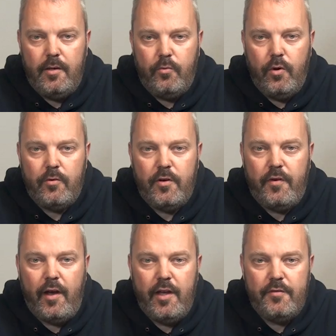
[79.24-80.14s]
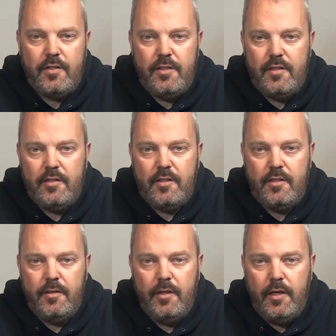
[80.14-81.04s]
work with
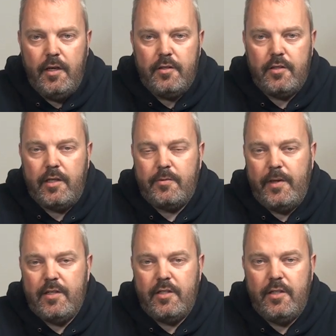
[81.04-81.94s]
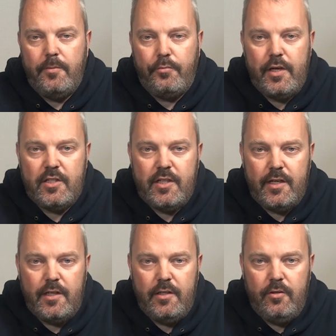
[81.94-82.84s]
IFTTT. So that's basically a bridge
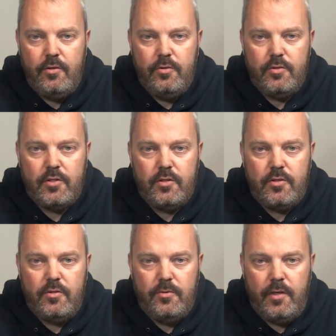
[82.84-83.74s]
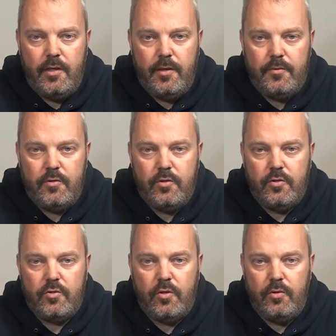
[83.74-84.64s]
then that you use to
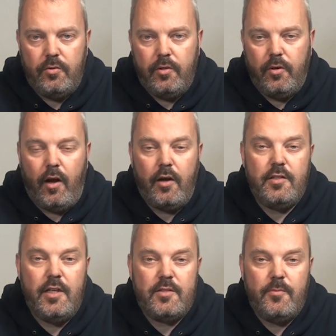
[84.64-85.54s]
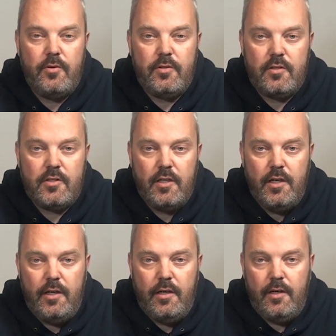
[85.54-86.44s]
control your RTS motors
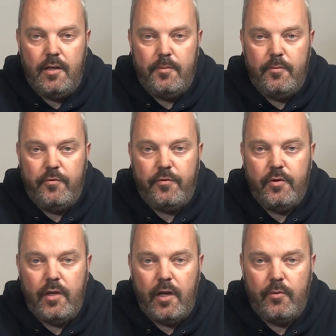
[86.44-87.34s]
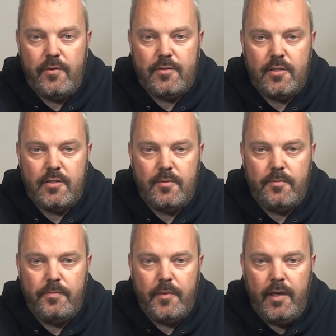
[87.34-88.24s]
through the Lightwave
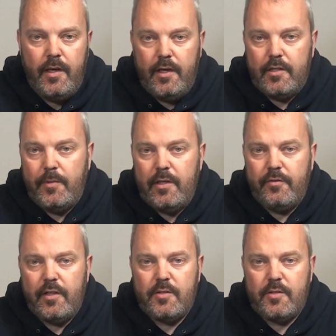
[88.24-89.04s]
system. It's a bit of an